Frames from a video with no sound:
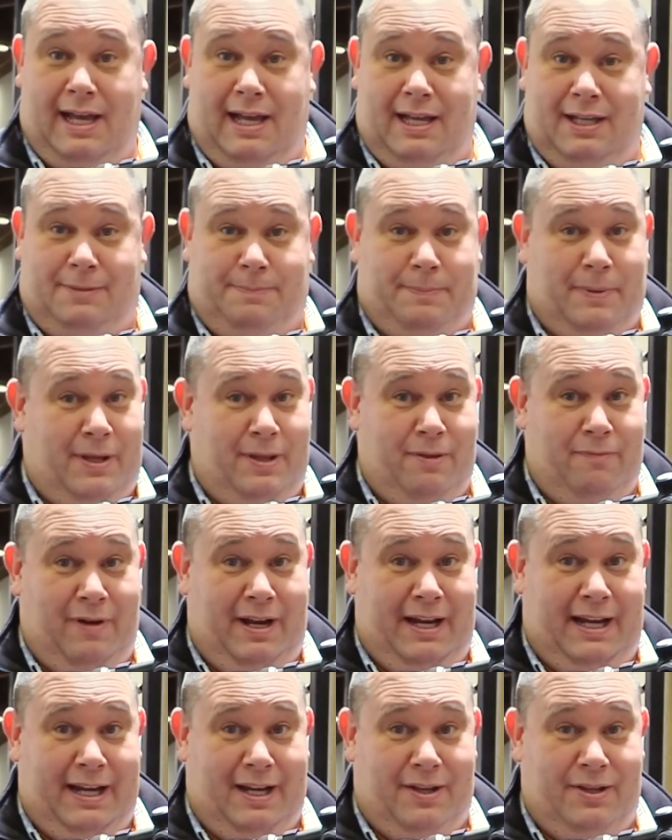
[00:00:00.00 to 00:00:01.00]
as per the
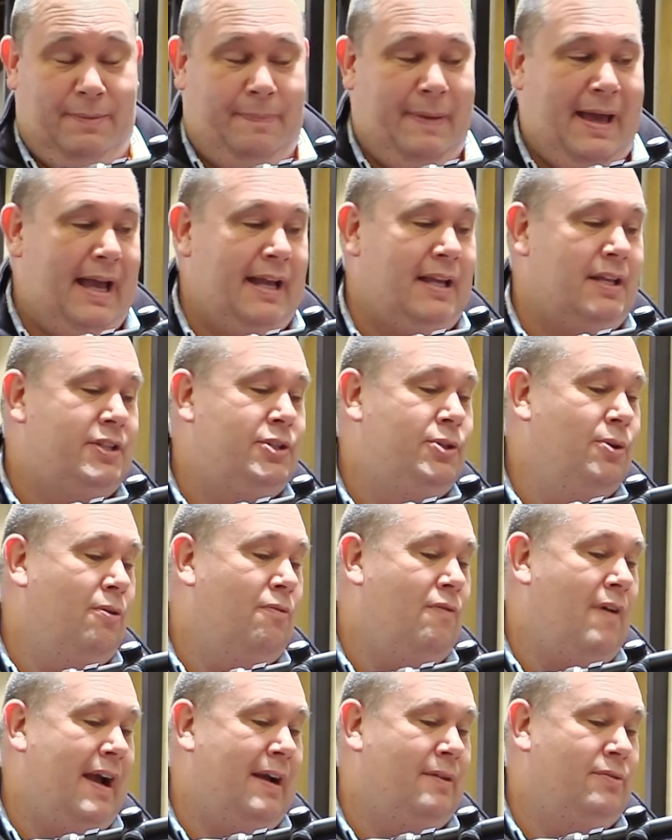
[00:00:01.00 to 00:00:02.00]
reading on the back, to
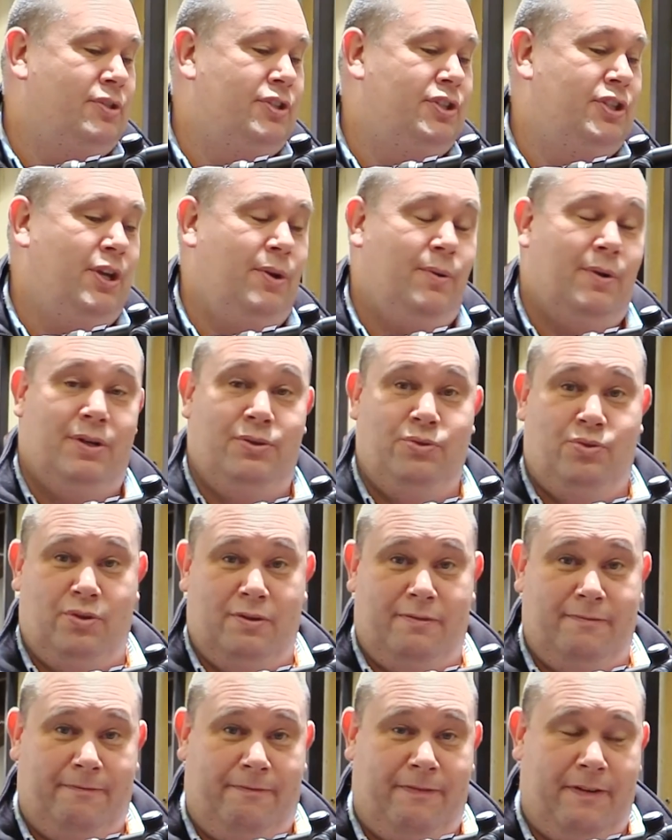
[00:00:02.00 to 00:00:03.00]
around
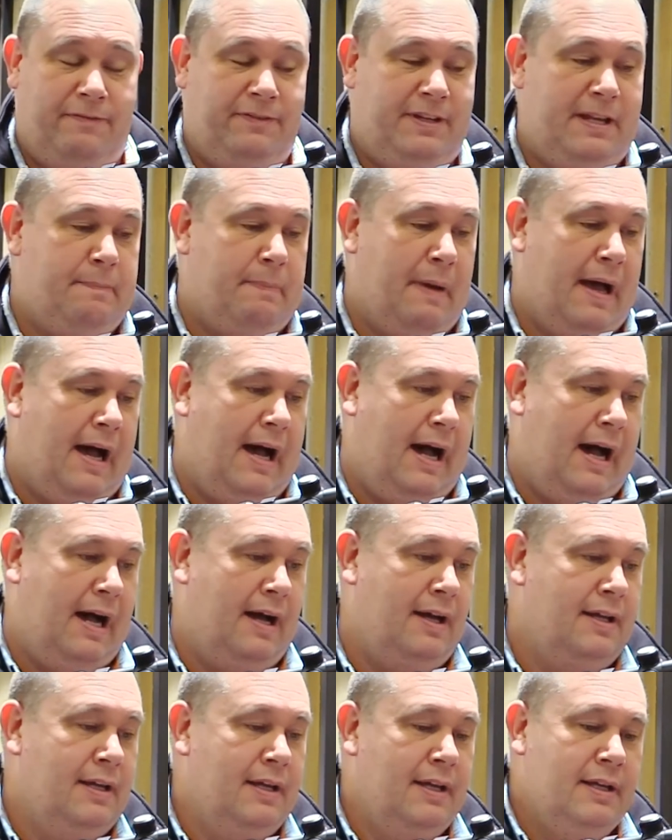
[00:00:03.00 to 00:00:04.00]
250
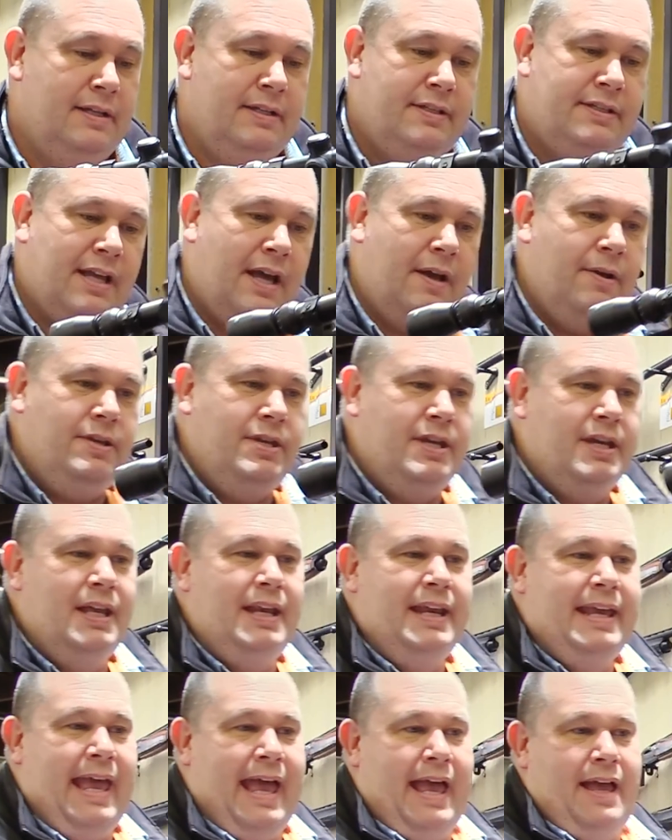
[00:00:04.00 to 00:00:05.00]
bar. So you're
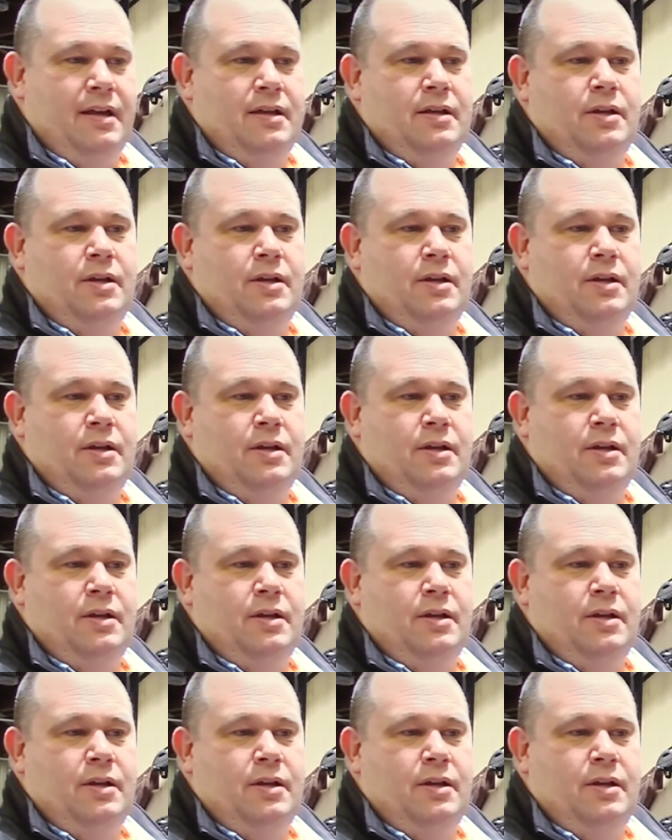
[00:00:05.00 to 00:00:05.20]
going to get